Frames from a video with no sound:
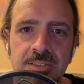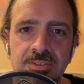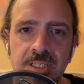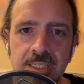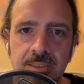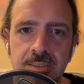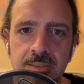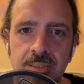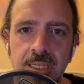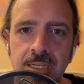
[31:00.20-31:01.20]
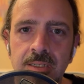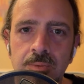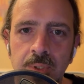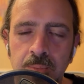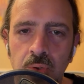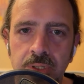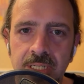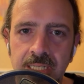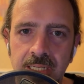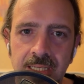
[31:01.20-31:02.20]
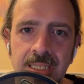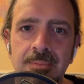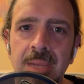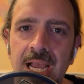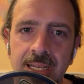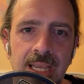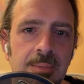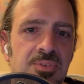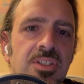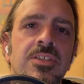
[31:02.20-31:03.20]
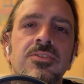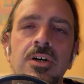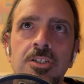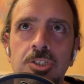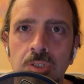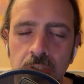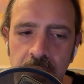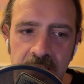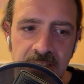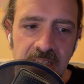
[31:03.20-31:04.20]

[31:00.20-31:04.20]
like the error reporting in Mac apps is atrocious.